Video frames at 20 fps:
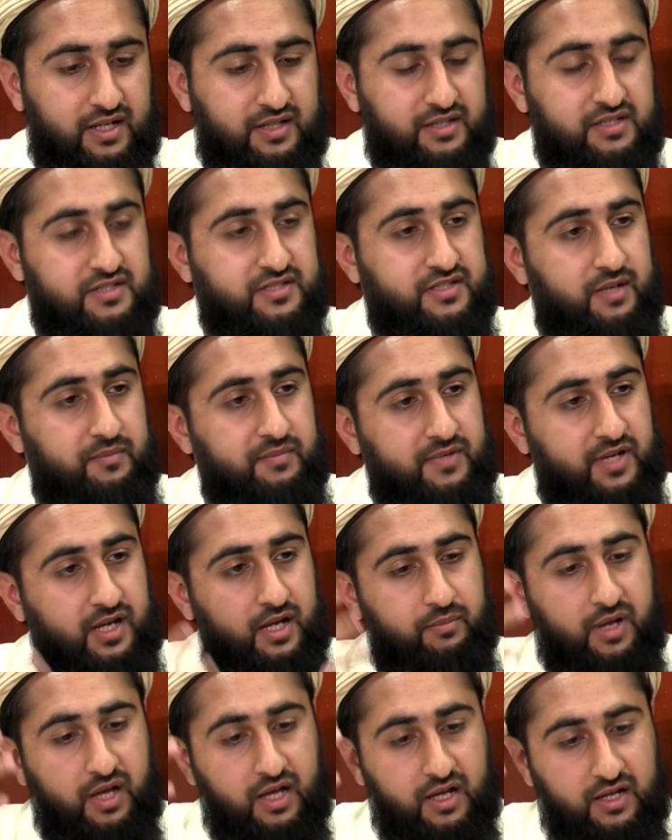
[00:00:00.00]
and at the same
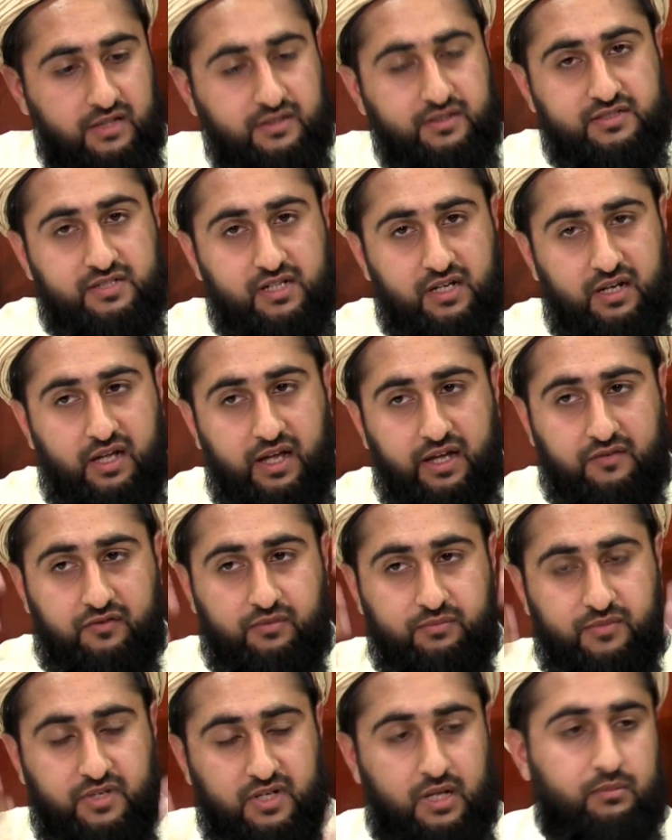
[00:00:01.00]
time, this light
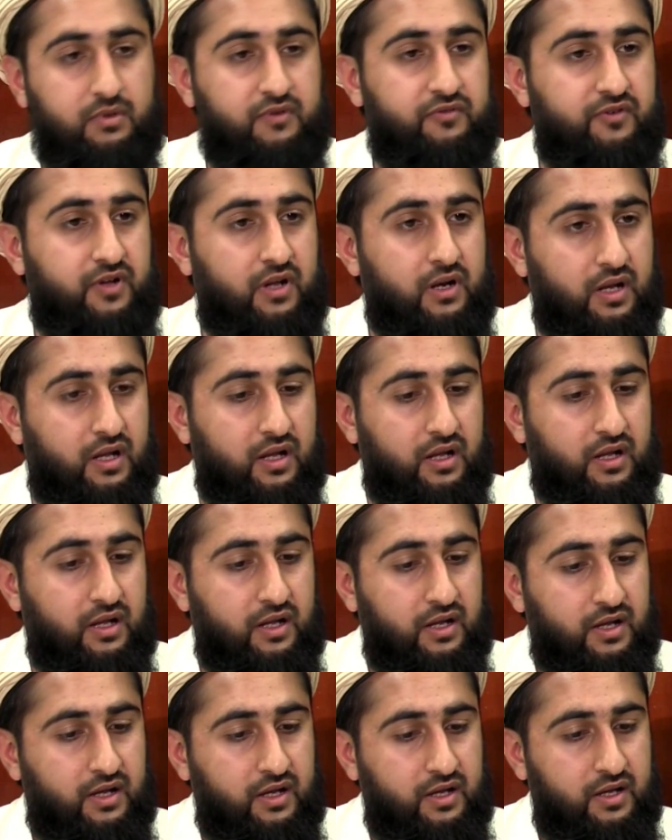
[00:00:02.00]
from the name of Allah
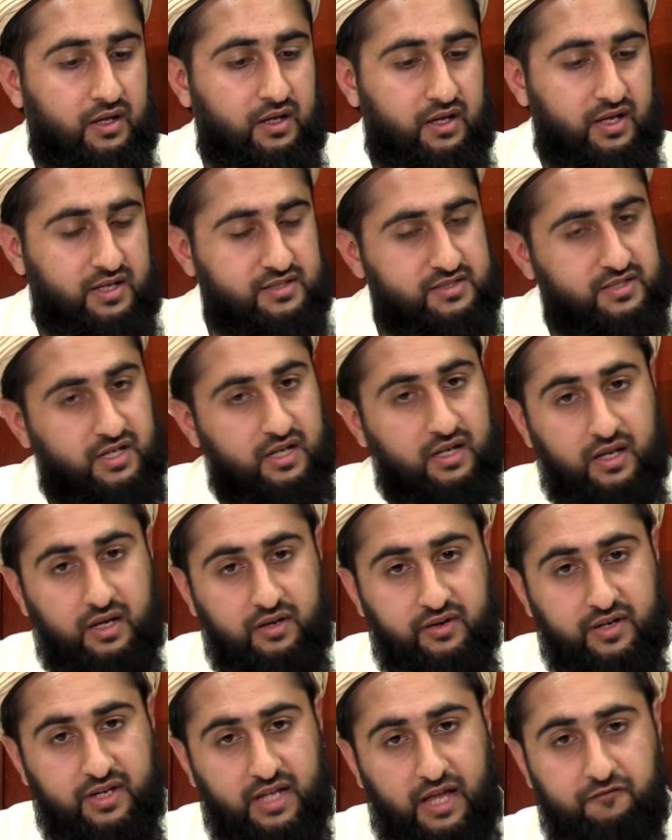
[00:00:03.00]
is
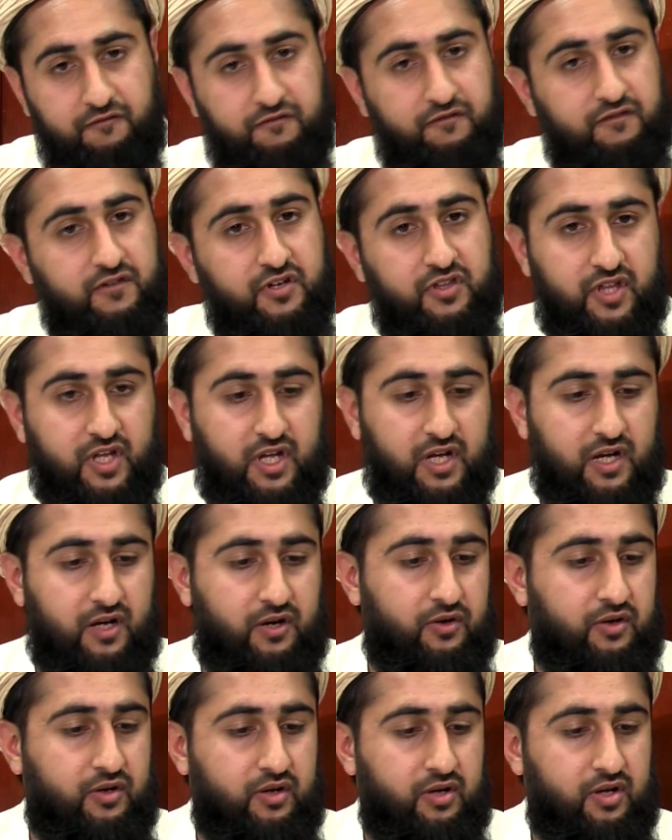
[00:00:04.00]
clearing everything
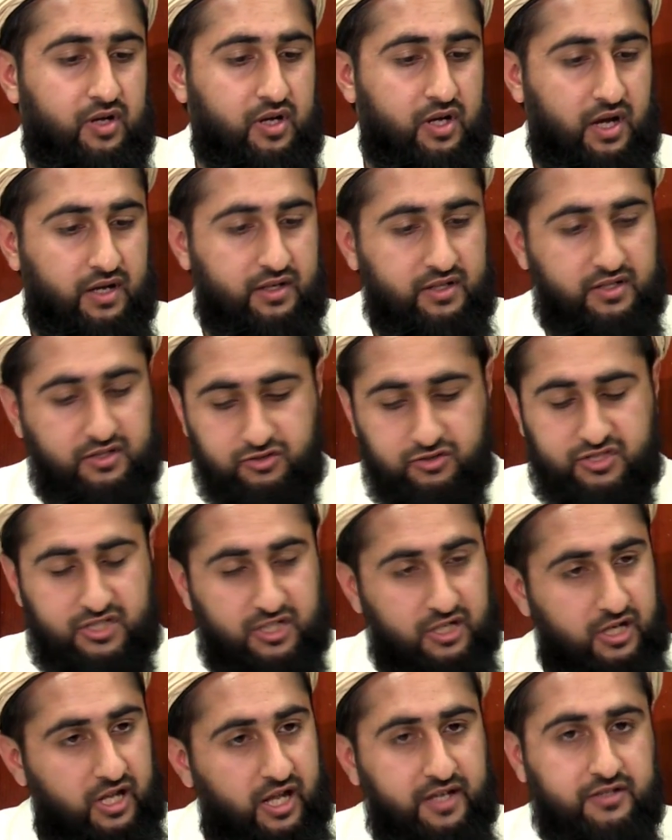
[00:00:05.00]
out. And it's
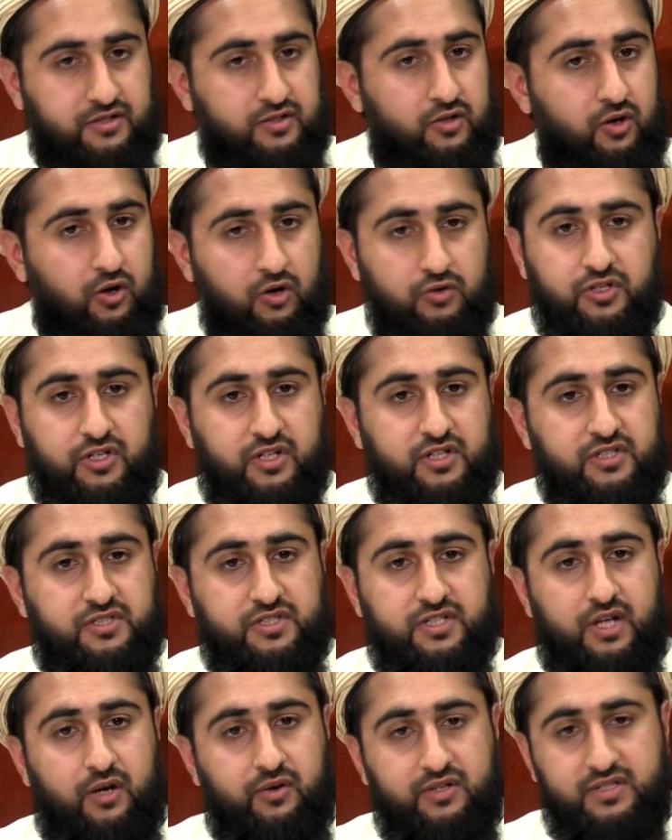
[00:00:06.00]
just light. All you can
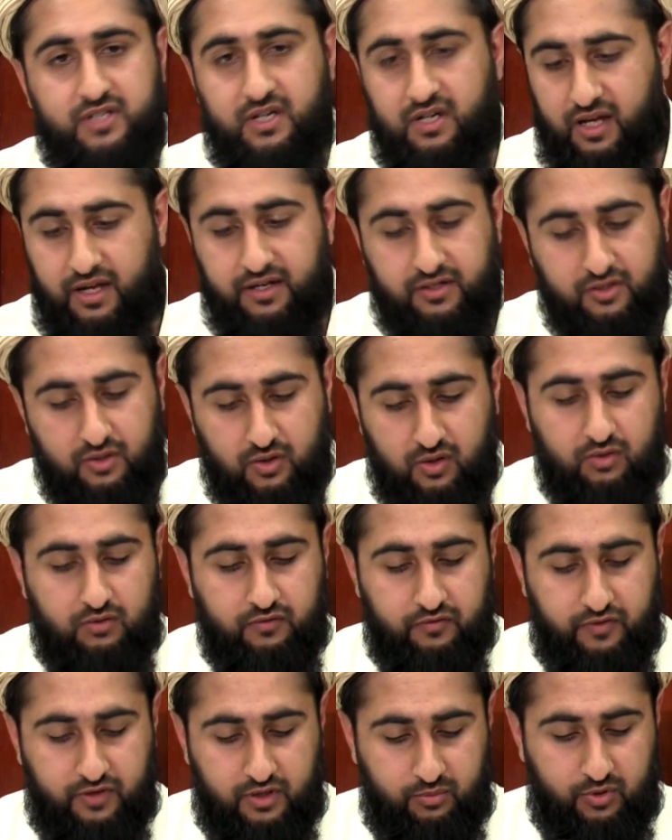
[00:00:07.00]
see now is light all
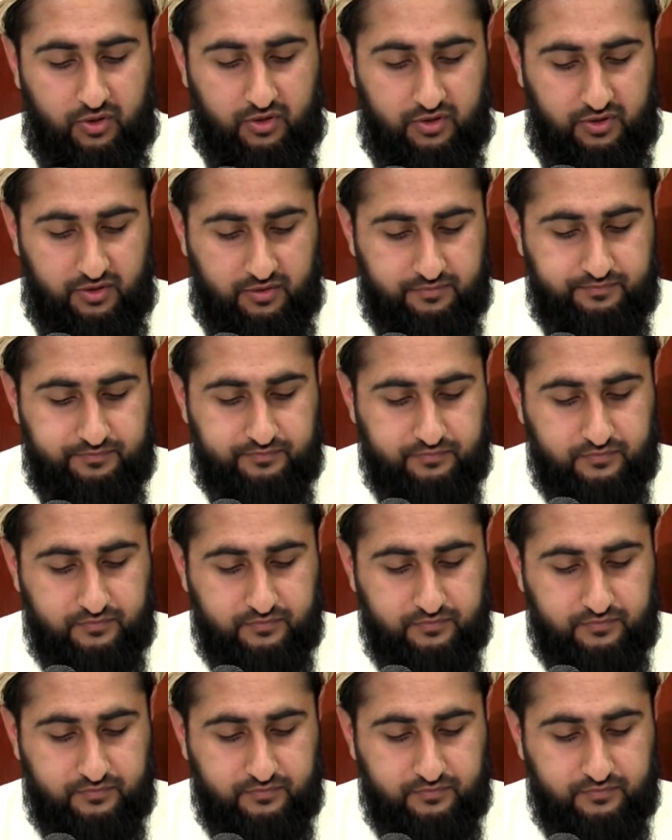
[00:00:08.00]
over your body.